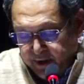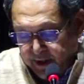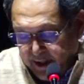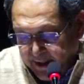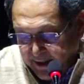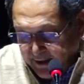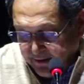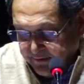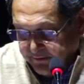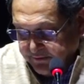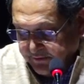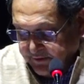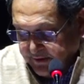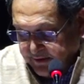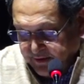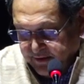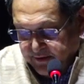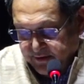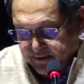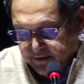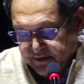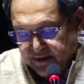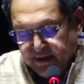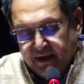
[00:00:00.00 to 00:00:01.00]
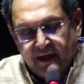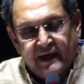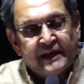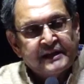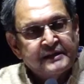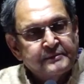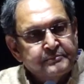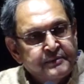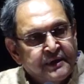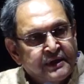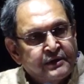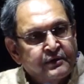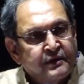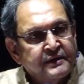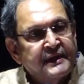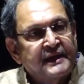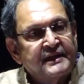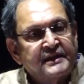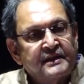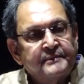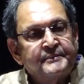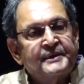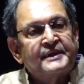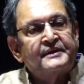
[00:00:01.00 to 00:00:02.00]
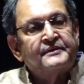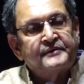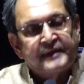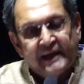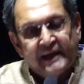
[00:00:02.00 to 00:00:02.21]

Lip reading: how the Atman, or the ultimate